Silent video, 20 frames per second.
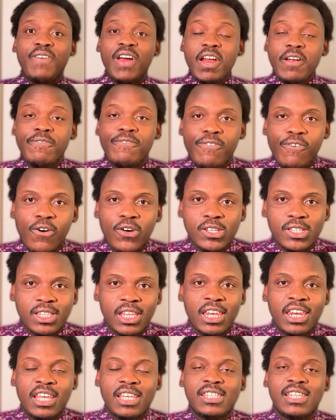The very first
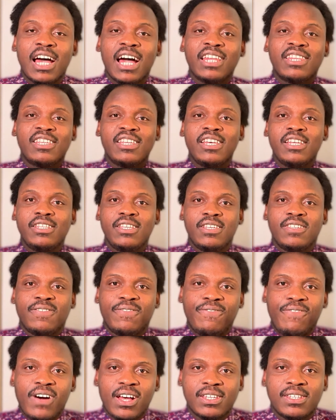thing is that it is
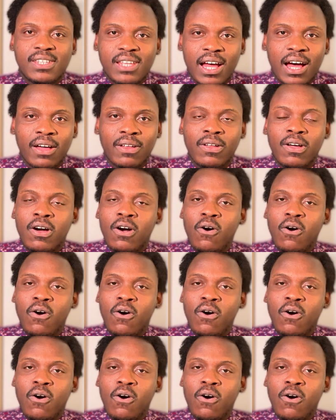faster.